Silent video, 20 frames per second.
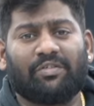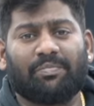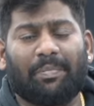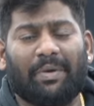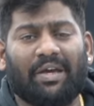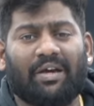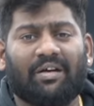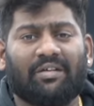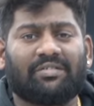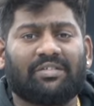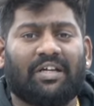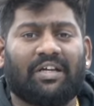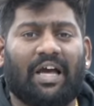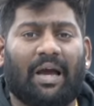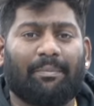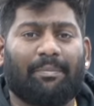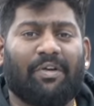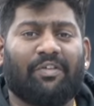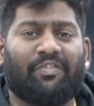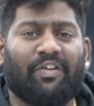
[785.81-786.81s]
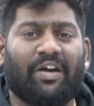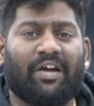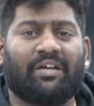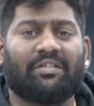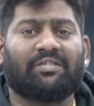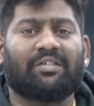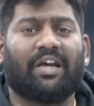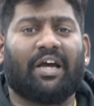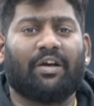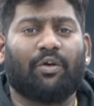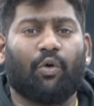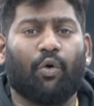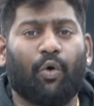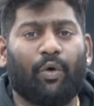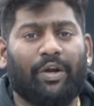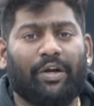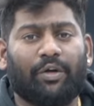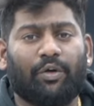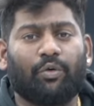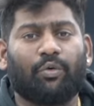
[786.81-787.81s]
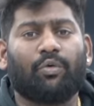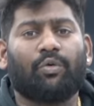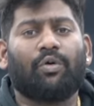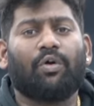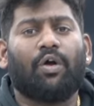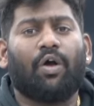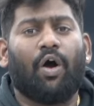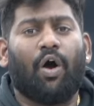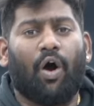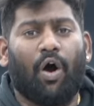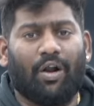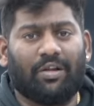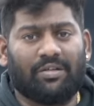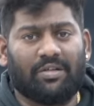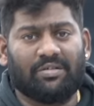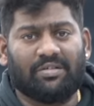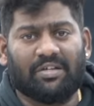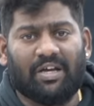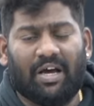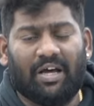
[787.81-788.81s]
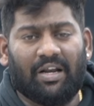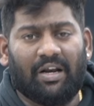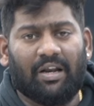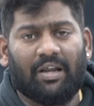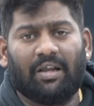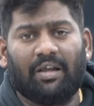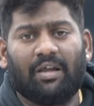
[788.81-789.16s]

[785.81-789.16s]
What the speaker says: speakers and amplifiers can go into all this car.